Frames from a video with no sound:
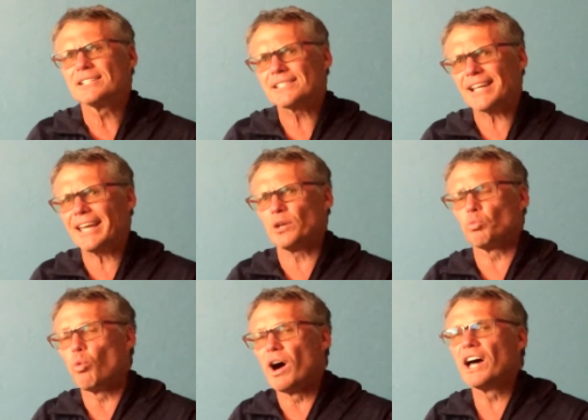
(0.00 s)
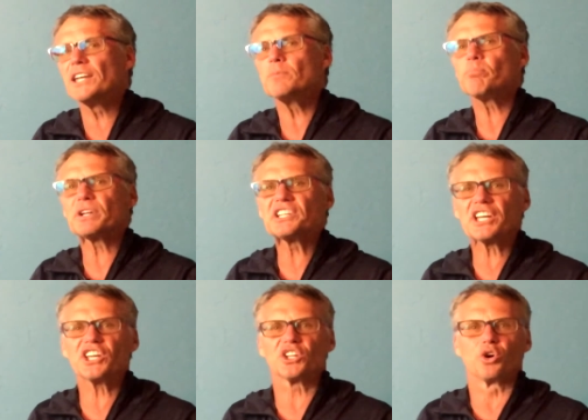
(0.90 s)
say, in one
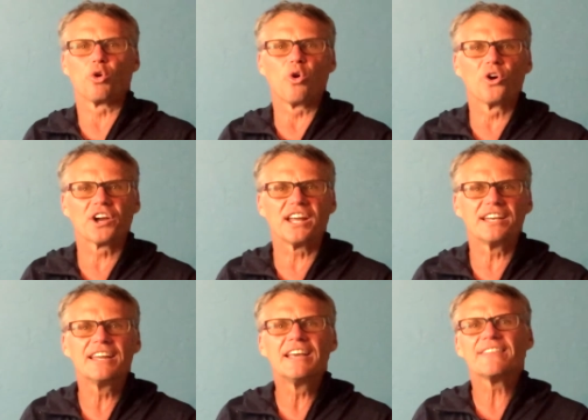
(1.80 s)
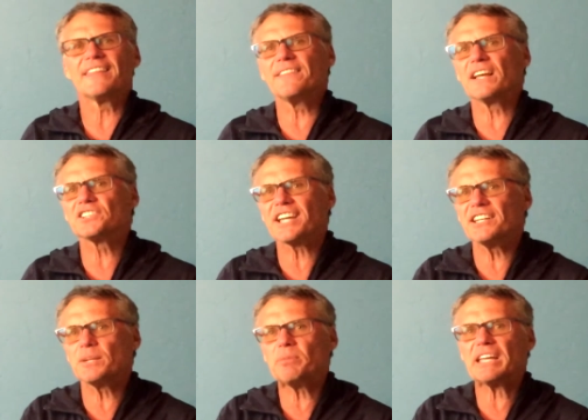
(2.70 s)
particular organ, then they'll
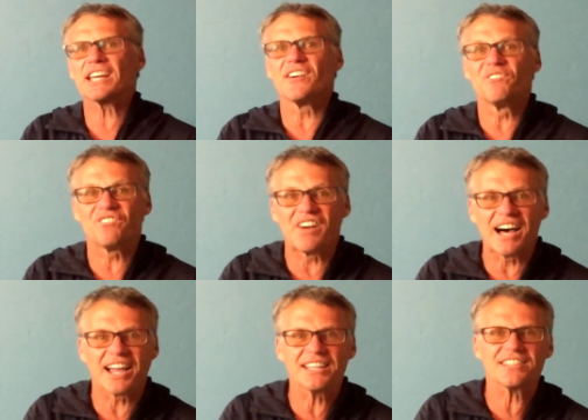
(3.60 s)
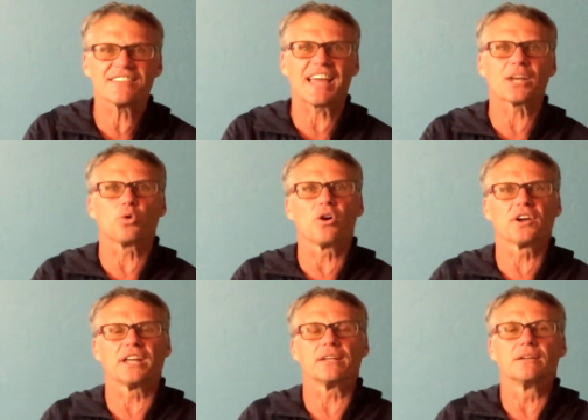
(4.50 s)
tend to be confined to that
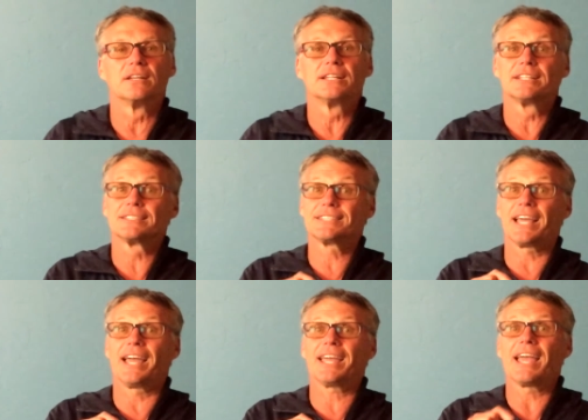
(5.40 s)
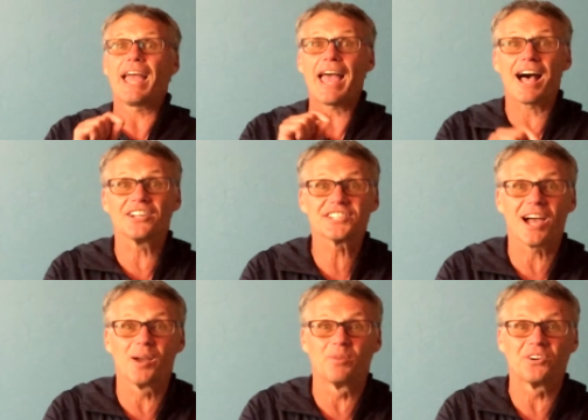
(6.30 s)
organ. Take
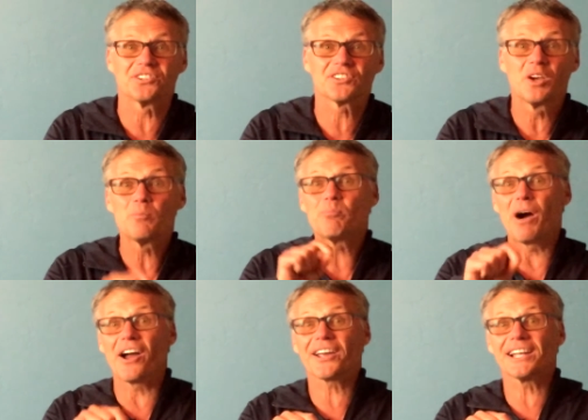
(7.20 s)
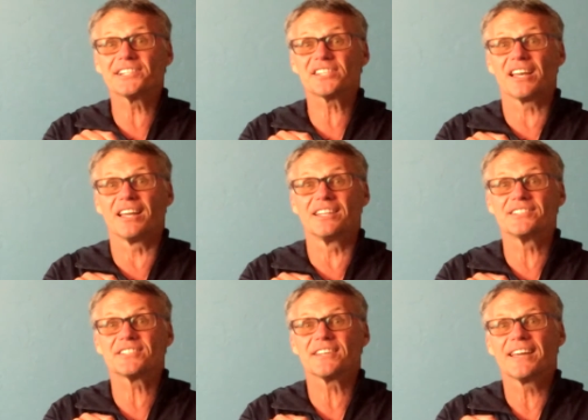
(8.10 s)
Alzheimer's,
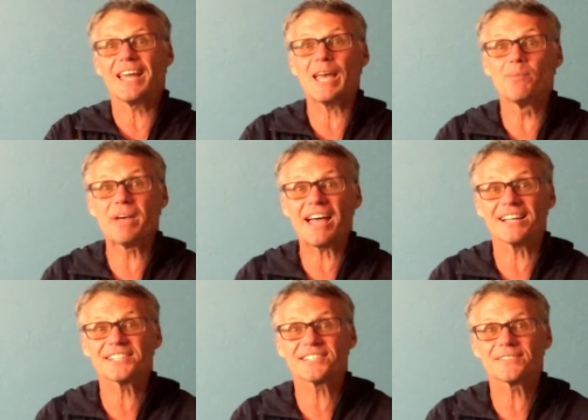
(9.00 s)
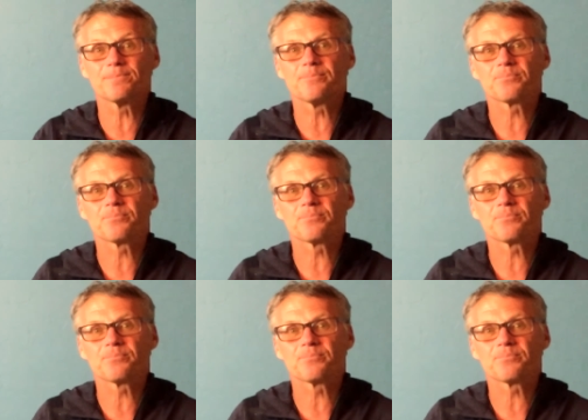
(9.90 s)
Parkinson's, MS.